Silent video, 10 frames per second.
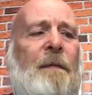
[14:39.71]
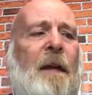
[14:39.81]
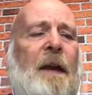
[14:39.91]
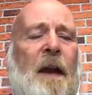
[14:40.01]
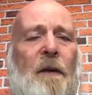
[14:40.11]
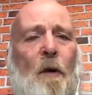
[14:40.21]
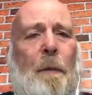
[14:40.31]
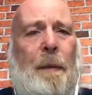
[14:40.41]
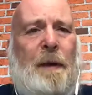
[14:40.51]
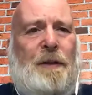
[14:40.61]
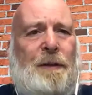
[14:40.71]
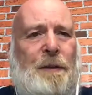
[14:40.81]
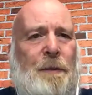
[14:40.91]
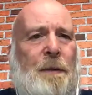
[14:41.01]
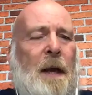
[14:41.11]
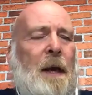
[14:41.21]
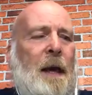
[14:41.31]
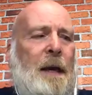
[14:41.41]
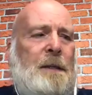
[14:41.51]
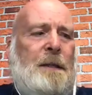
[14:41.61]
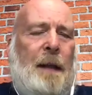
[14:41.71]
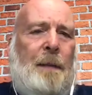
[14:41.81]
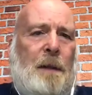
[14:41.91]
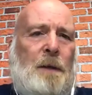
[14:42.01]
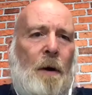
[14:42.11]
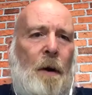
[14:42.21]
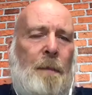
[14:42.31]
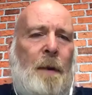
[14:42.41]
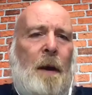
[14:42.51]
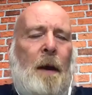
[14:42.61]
they get your permission to extend the time